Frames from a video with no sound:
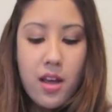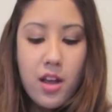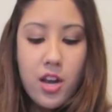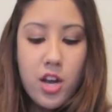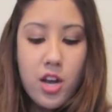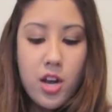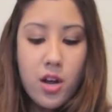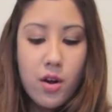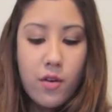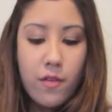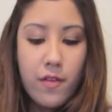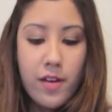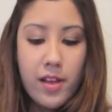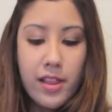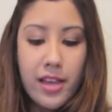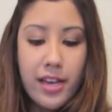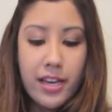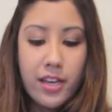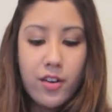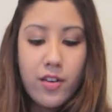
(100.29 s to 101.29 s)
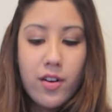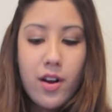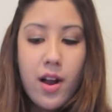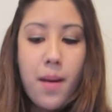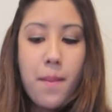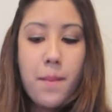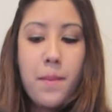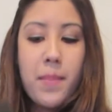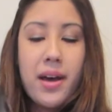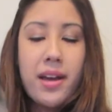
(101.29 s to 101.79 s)
know if I like it or
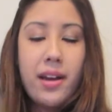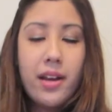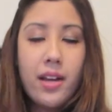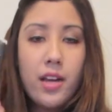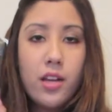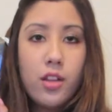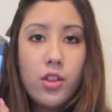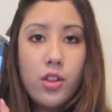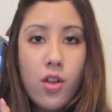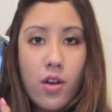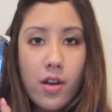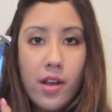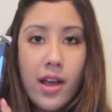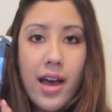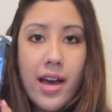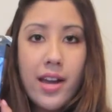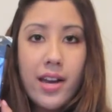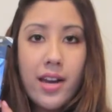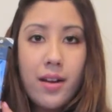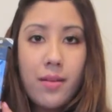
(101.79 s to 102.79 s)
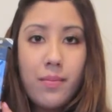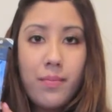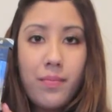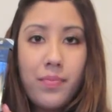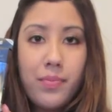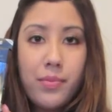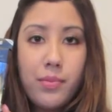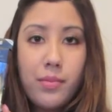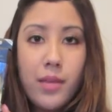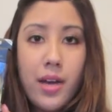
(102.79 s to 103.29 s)
not, but look at it.
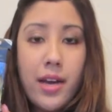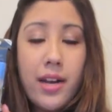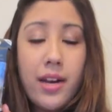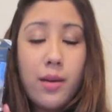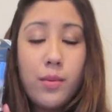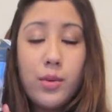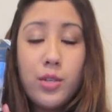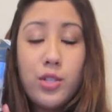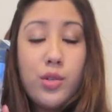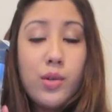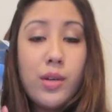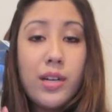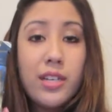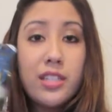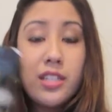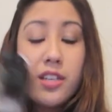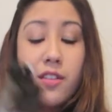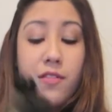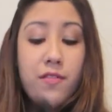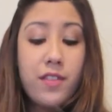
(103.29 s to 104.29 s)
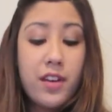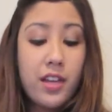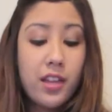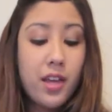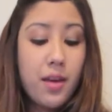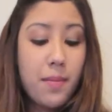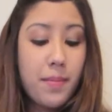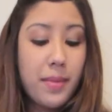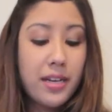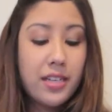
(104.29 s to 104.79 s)
And I wish you guys could feel
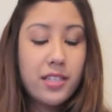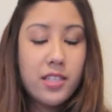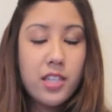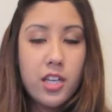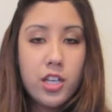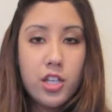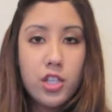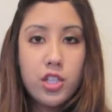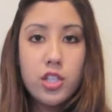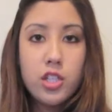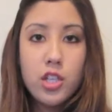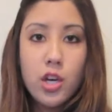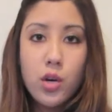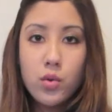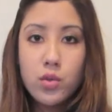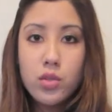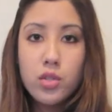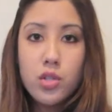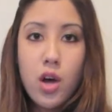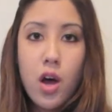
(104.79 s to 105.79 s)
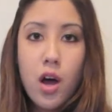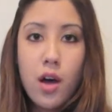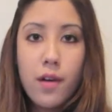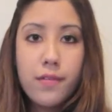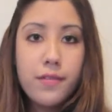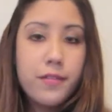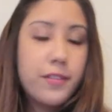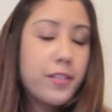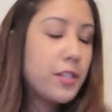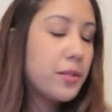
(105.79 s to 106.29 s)
it because it is so
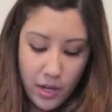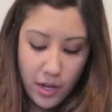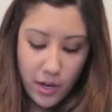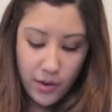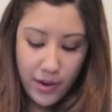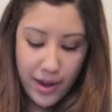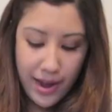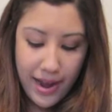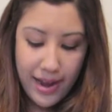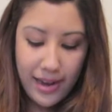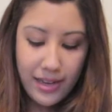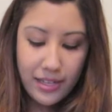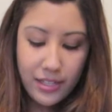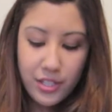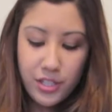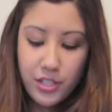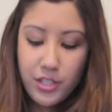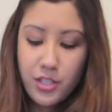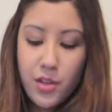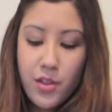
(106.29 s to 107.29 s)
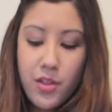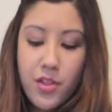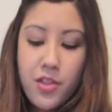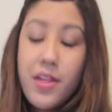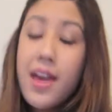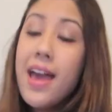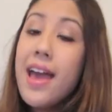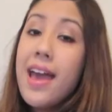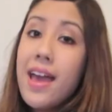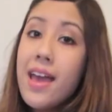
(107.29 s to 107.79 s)
soft. Okay, so
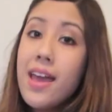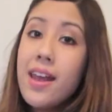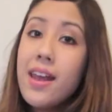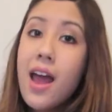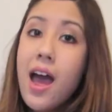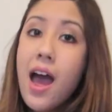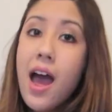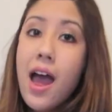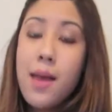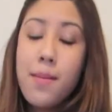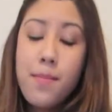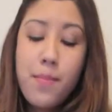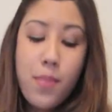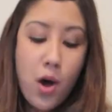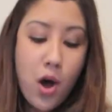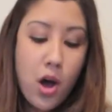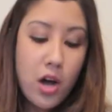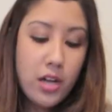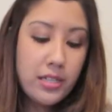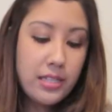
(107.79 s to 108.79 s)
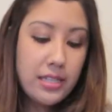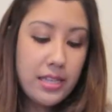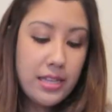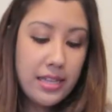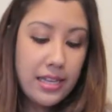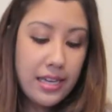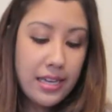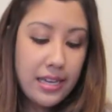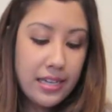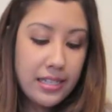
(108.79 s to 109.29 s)
then I bought
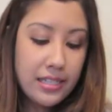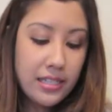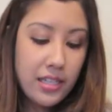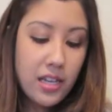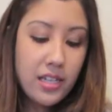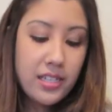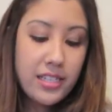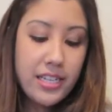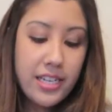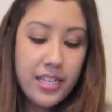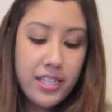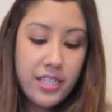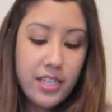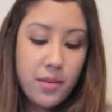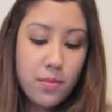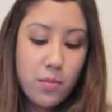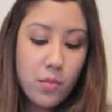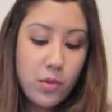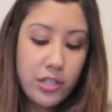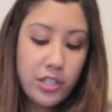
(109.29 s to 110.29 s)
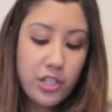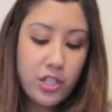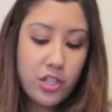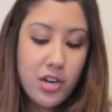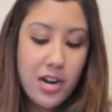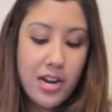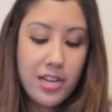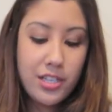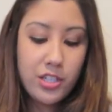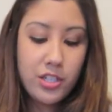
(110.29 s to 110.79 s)
these tinted
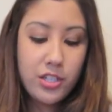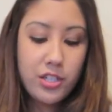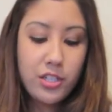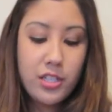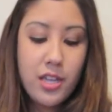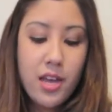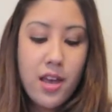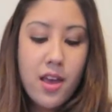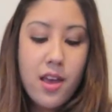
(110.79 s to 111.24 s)
moisturizers.